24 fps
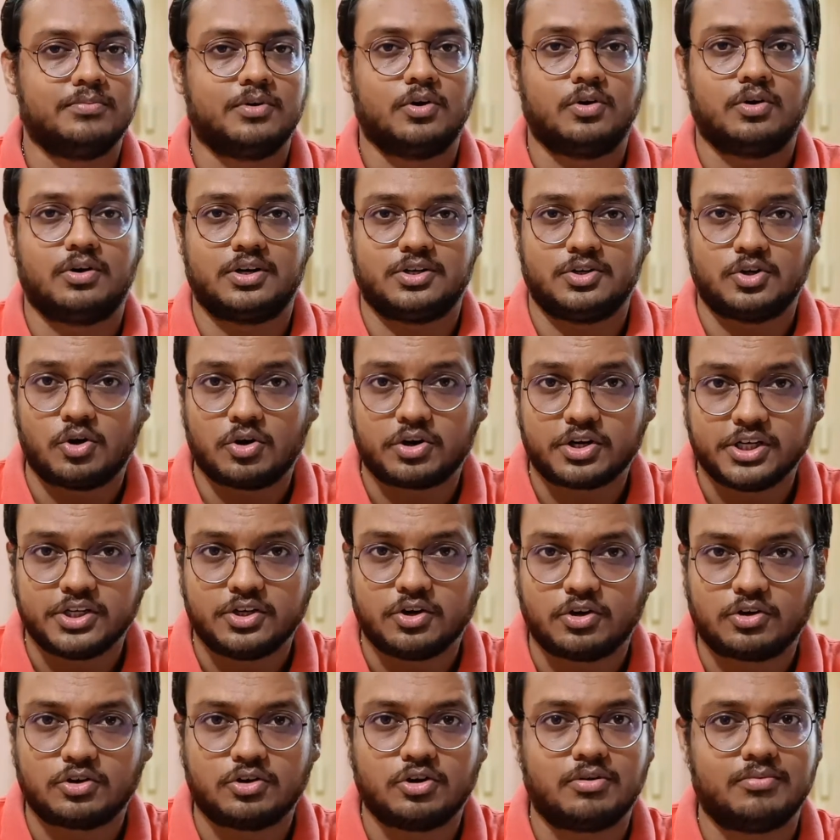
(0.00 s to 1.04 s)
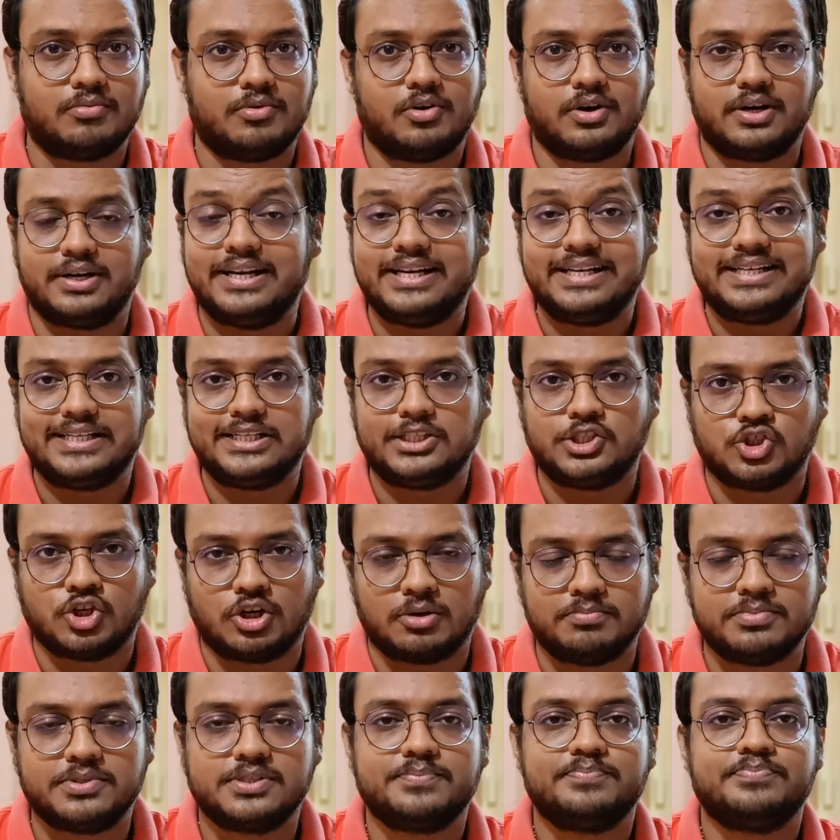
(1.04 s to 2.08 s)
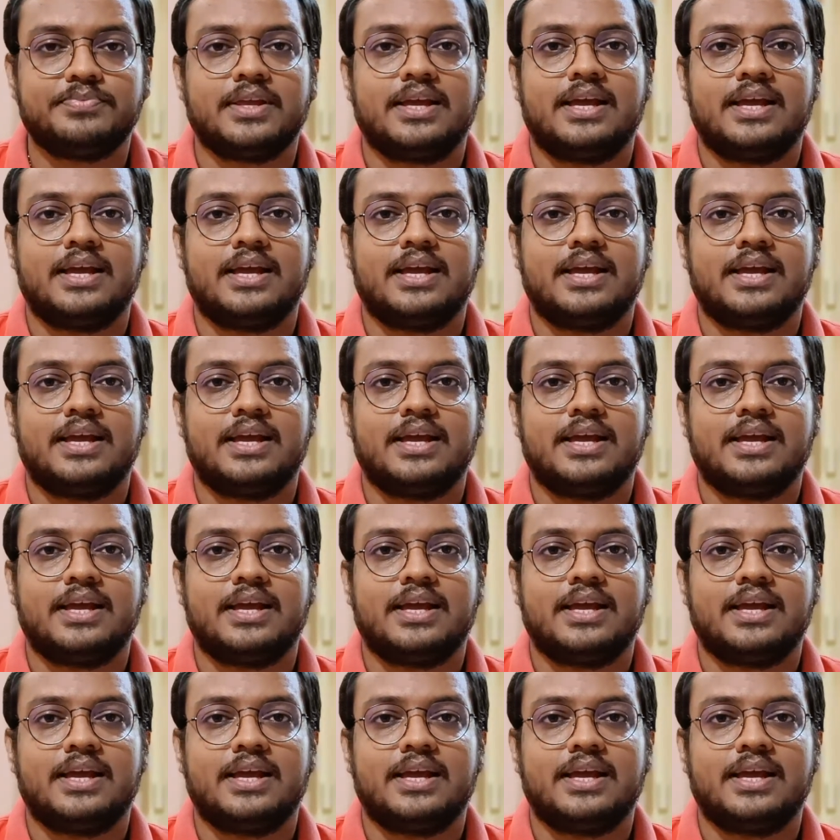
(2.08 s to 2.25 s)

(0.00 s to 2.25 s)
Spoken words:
or Naukri.com or LinkedIn Jobs,